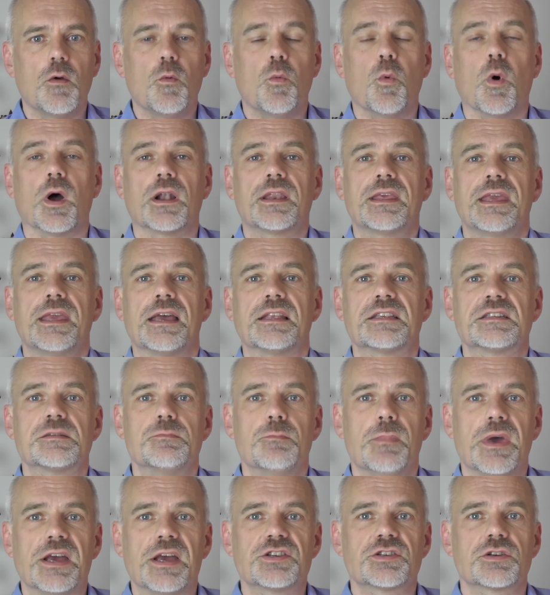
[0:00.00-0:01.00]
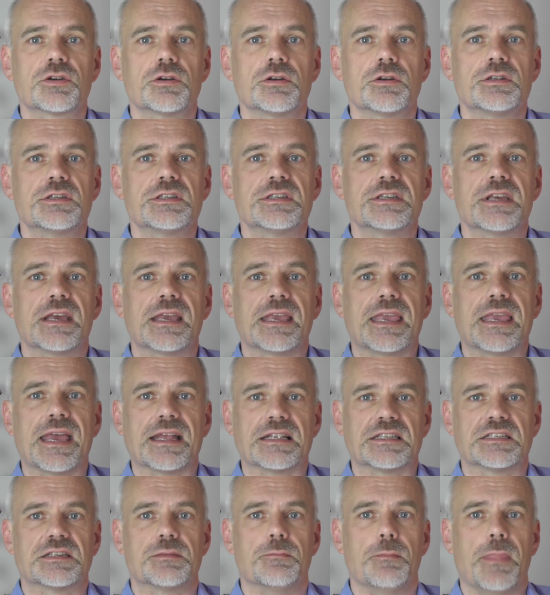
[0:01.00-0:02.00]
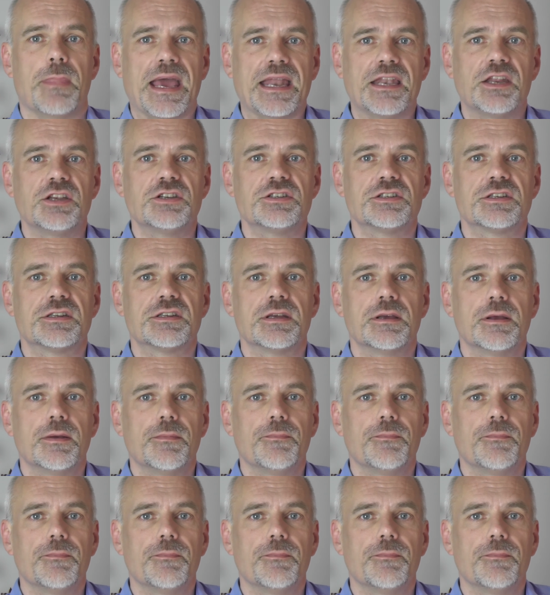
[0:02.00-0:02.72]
what gets measured gets managed,